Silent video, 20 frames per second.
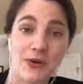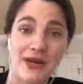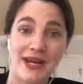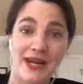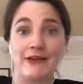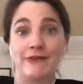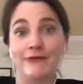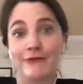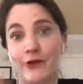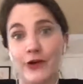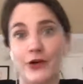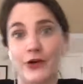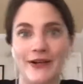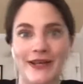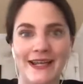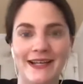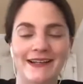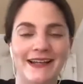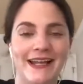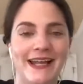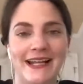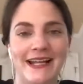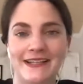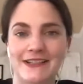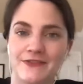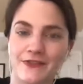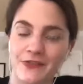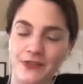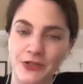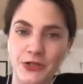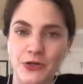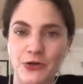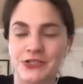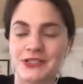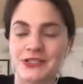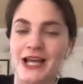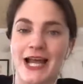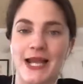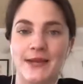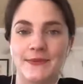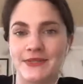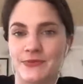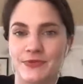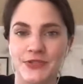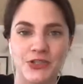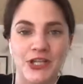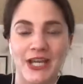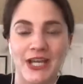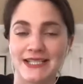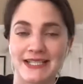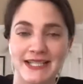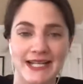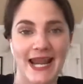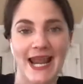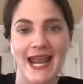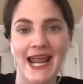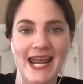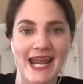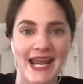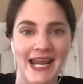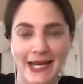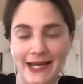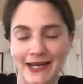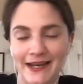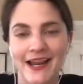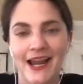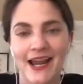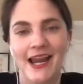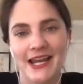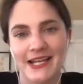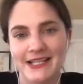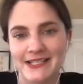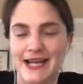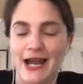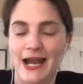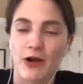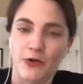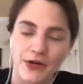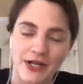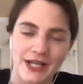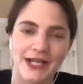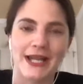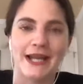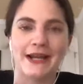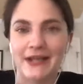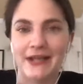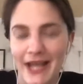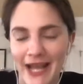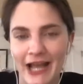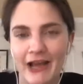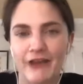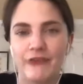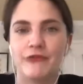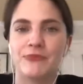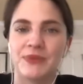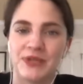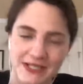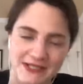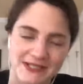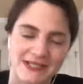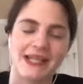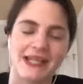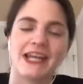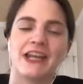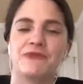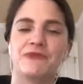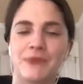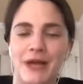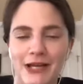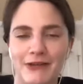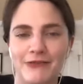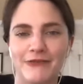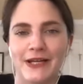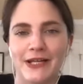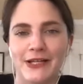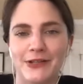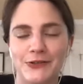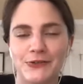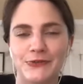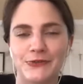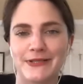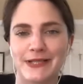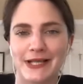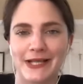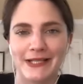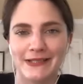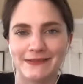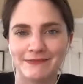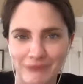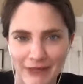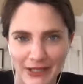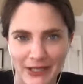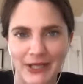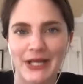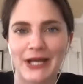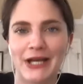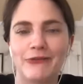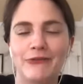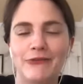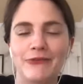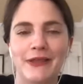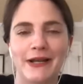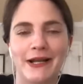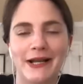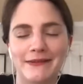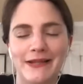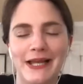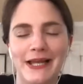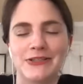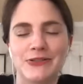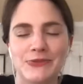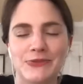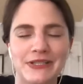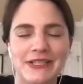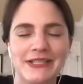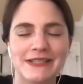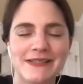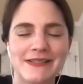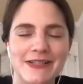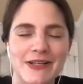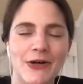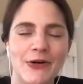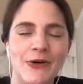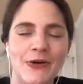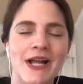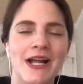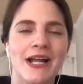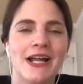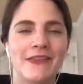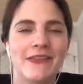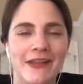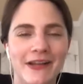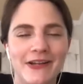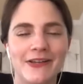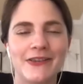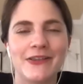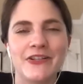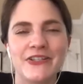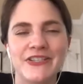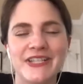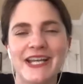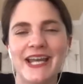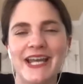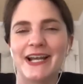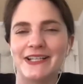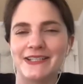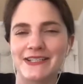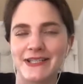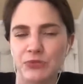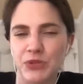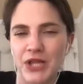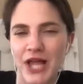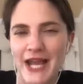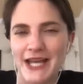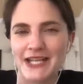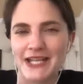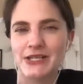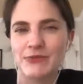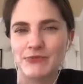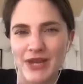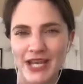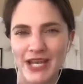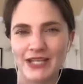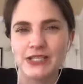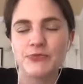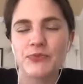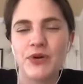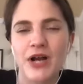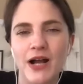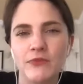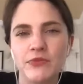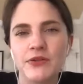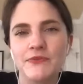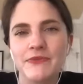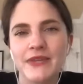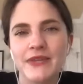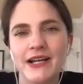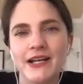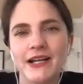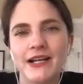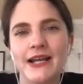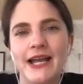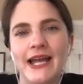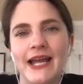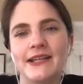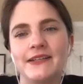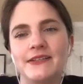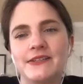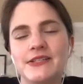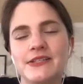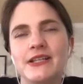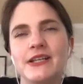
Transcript: invert it and the new york times which gets an a is now going to get an f because it gave my fake news site an f that i like to read so there, there's again a supply and demand problem there and